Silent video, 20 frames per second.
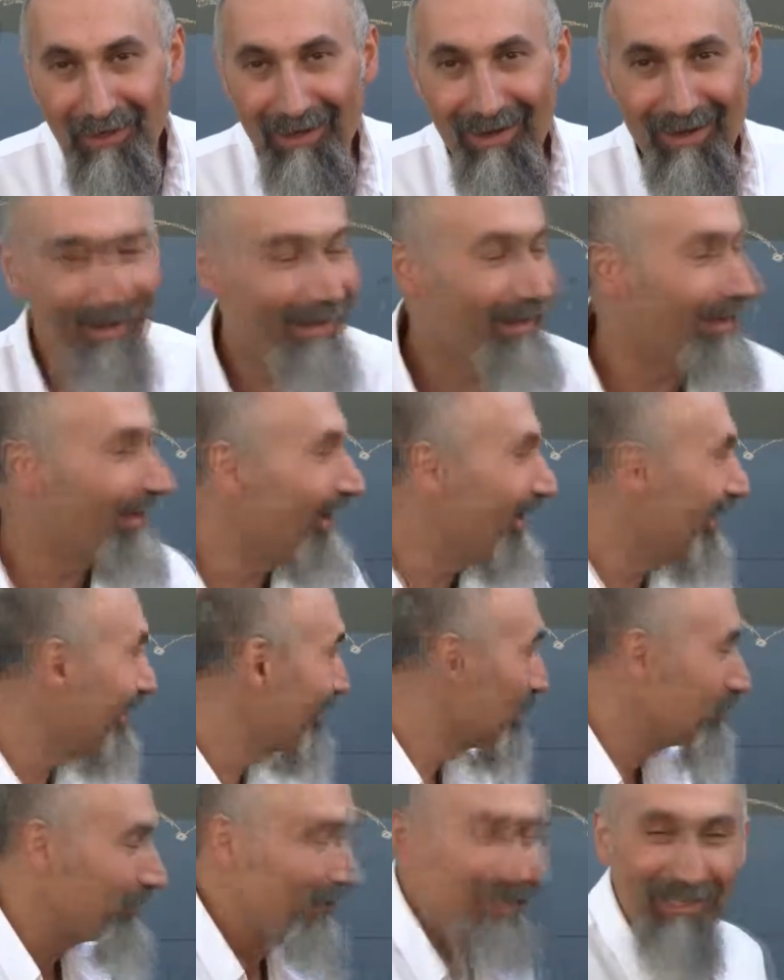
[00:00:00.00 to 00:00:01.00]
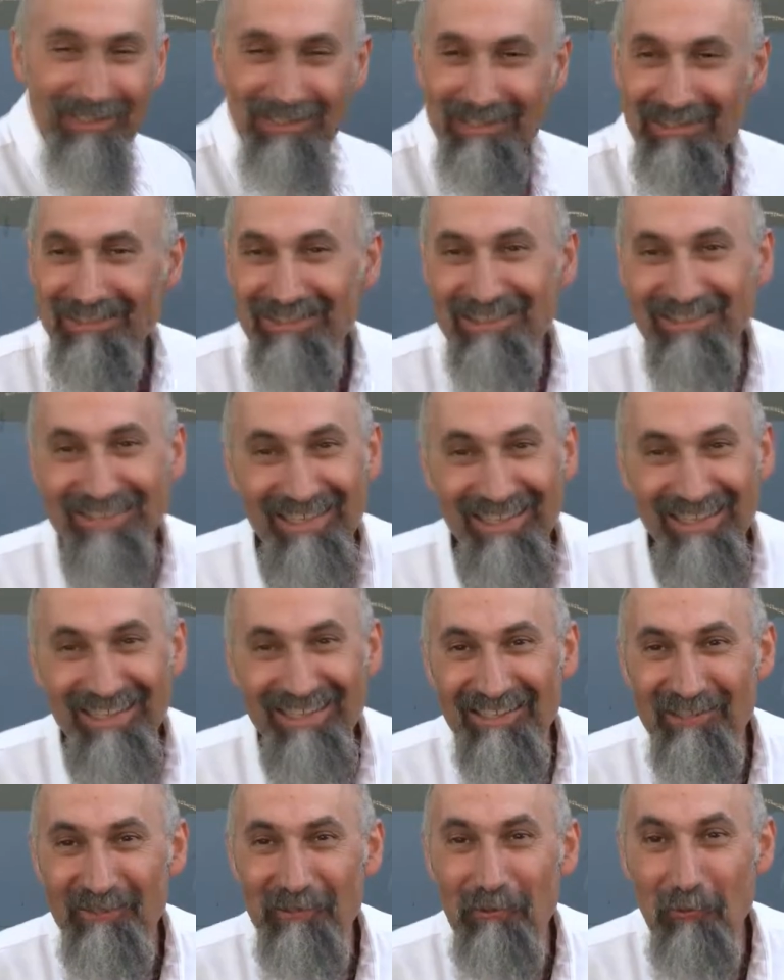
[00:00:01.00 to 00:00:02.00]
Uh, I hope you like this.
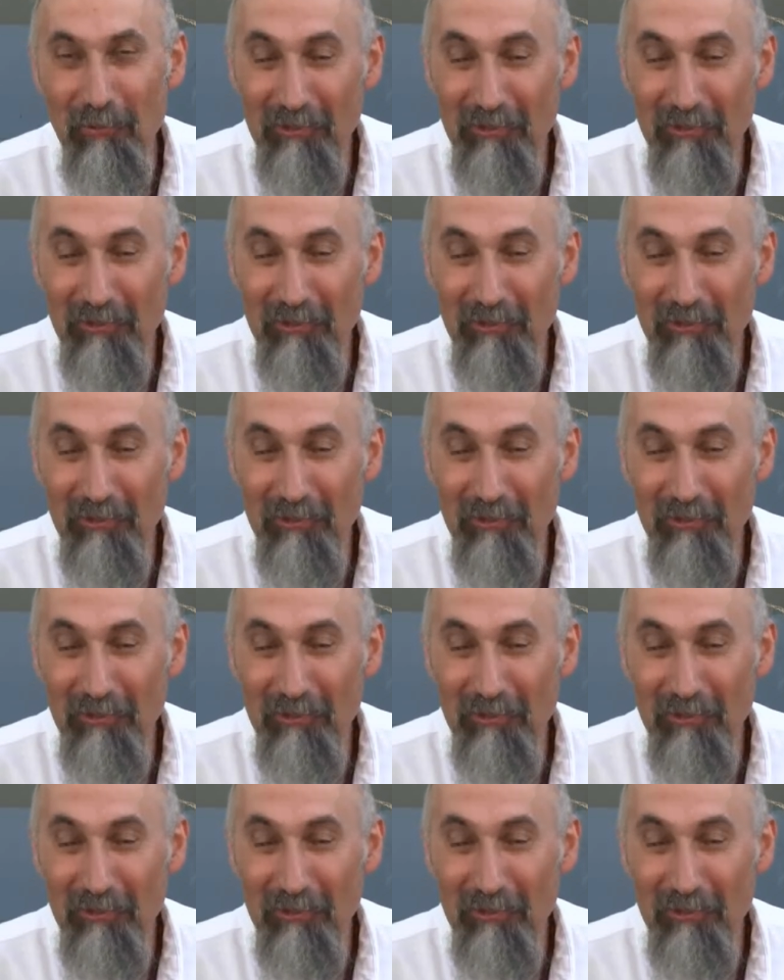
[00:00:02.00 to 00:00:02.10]
Uh,